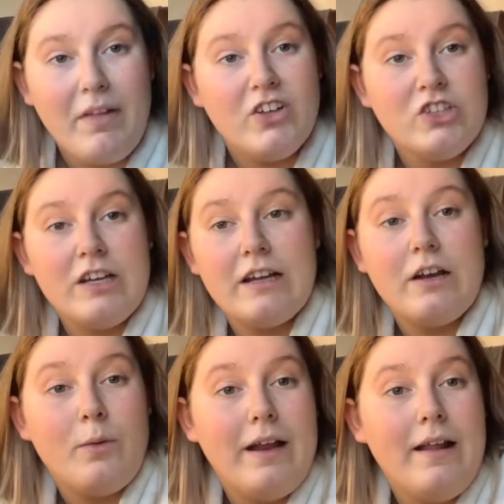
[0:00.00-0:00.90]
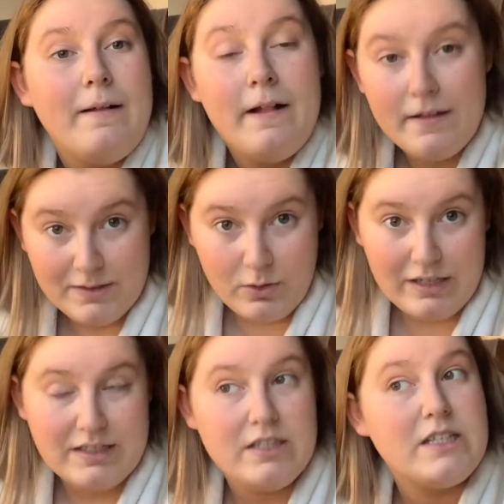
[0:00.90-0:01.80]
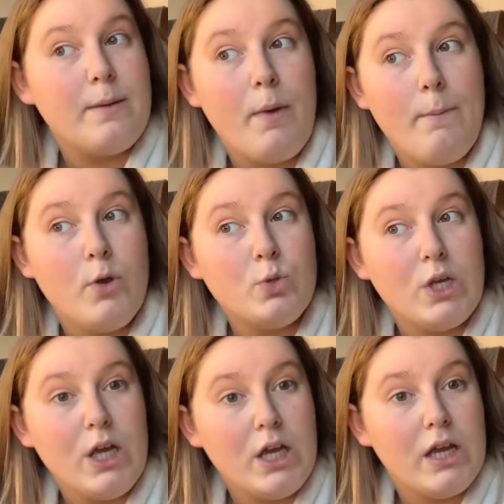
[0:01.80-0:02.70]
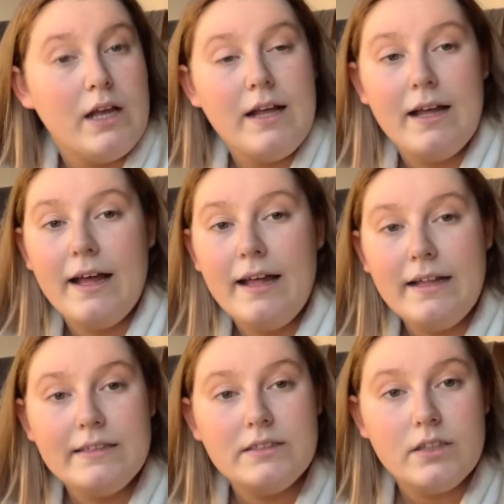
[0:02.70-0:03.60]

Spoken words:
check in a while. Come and listen to some music and